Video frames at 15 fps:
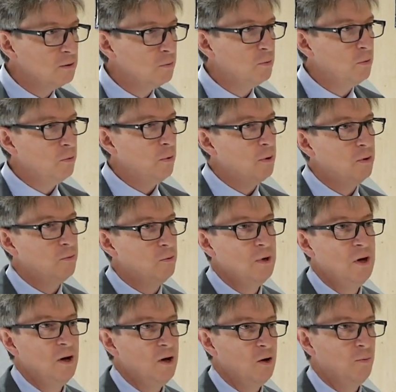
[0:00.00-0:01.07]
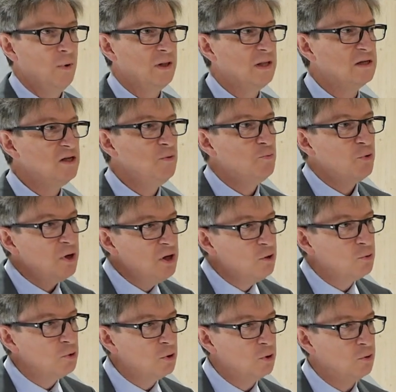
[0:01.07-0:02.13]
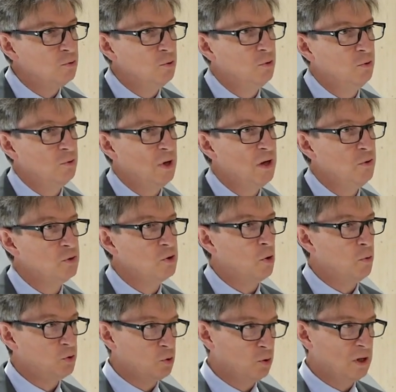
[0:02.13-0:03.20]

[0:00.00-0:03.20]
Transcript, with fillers: euh, what does it bring to the, to, to the end user? So